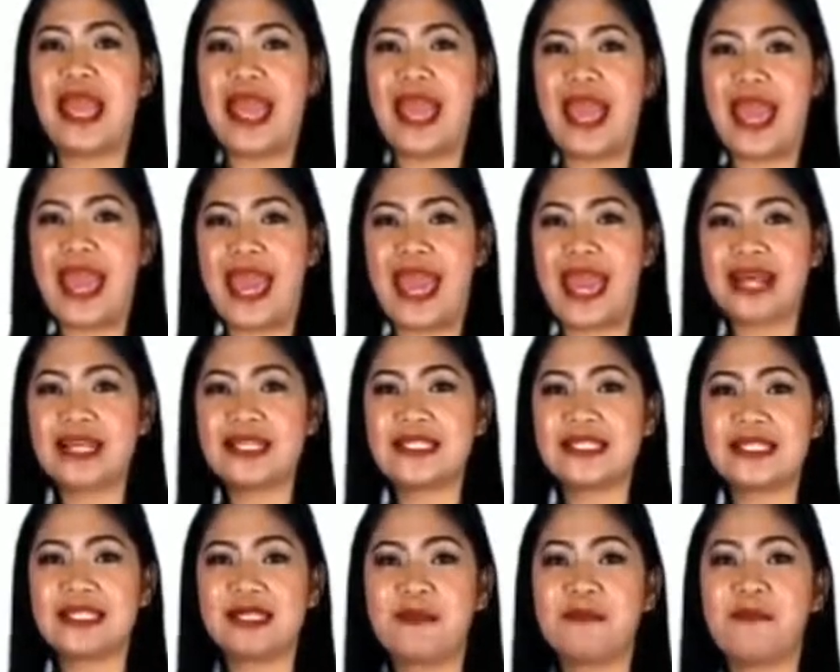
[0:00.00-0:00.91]
x
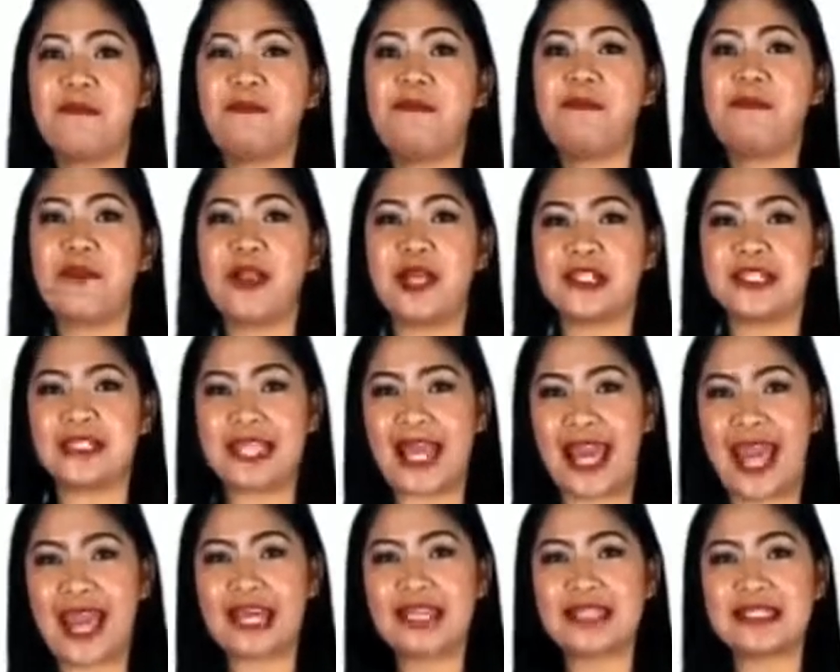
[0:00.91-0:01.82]
plus
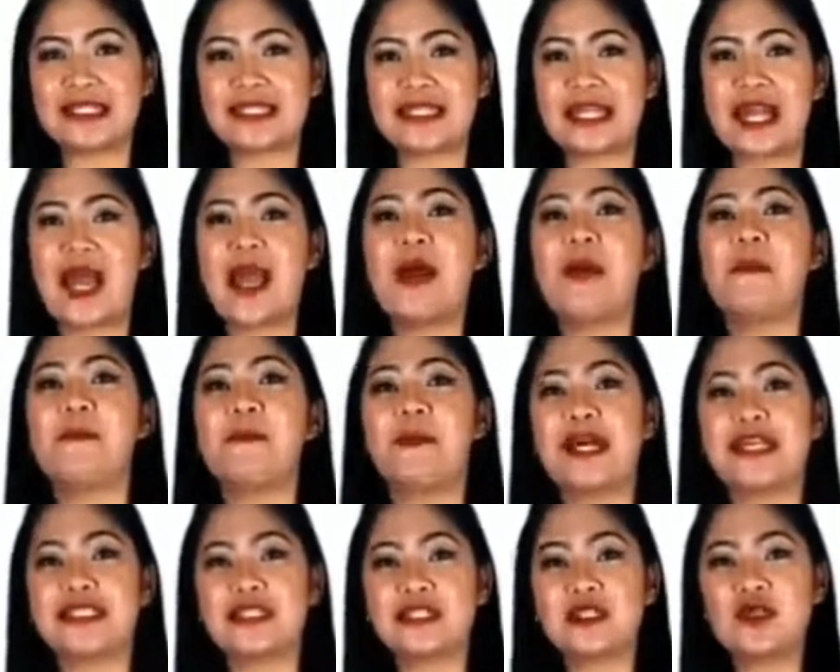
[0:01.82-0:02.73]
2x
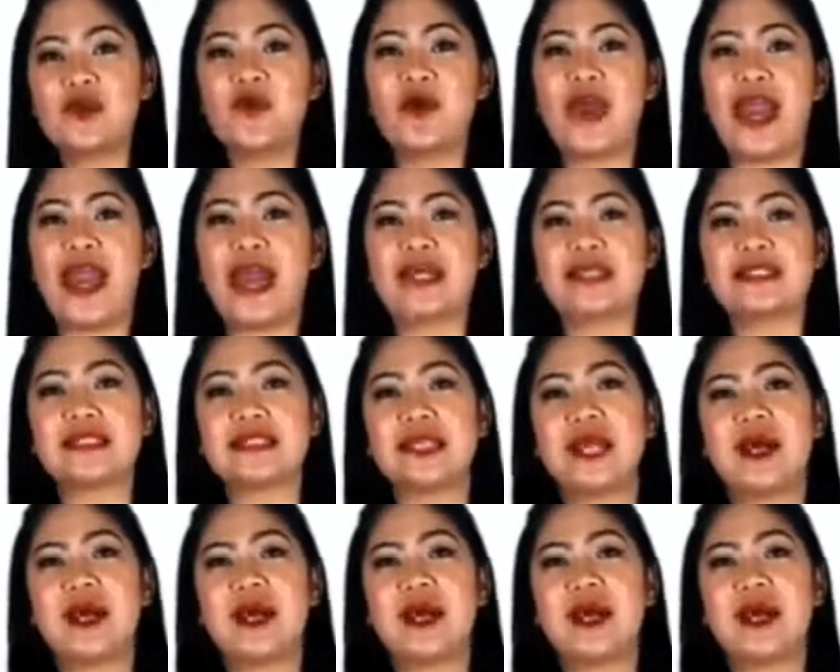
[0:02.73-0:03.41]
plus 2x